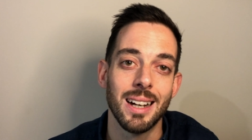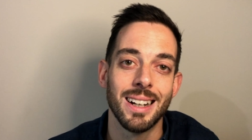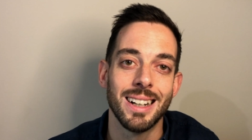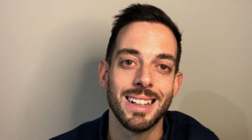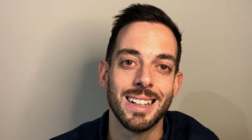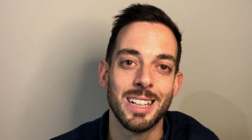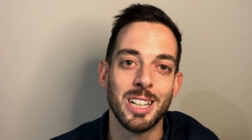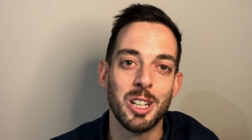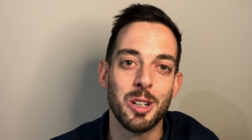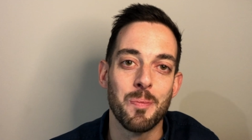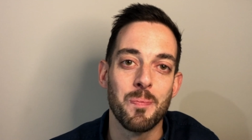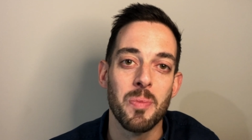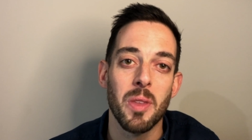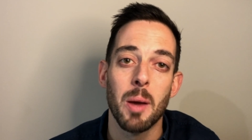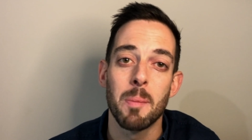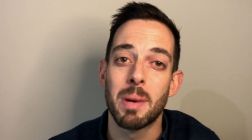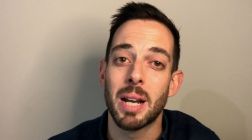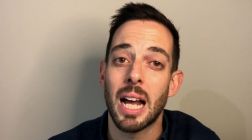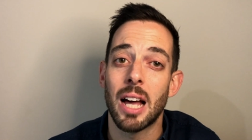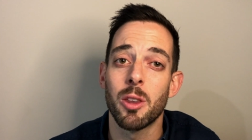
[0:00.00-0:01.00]

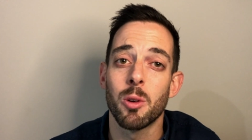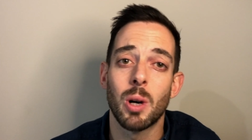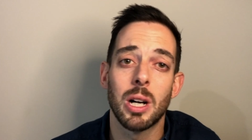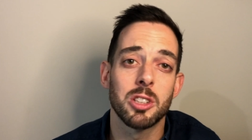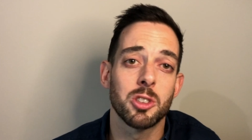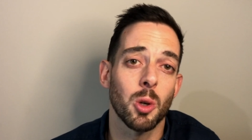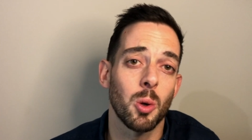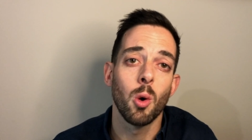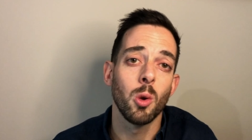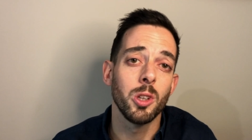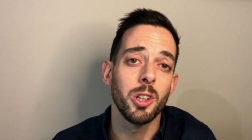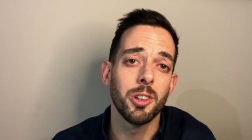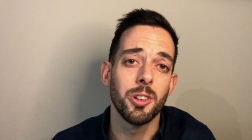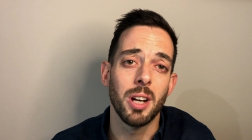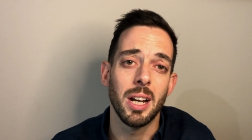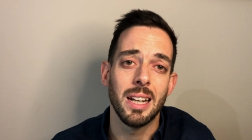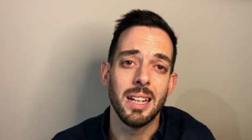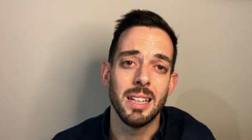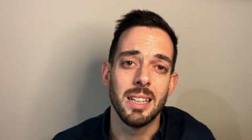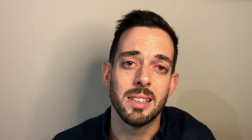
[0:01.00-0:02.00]
But otherwise, all you
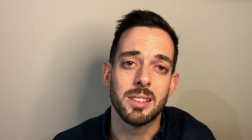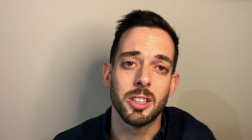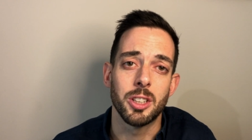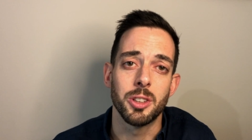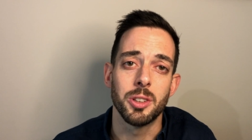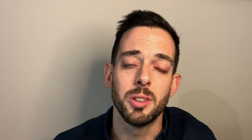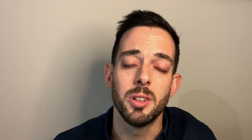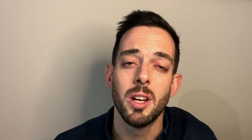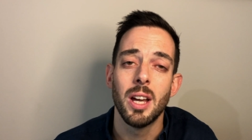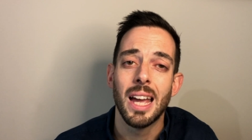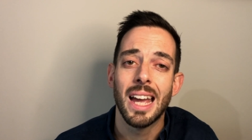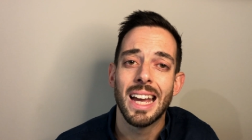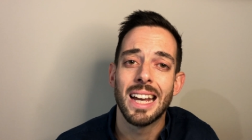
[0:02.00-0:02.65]
really need to do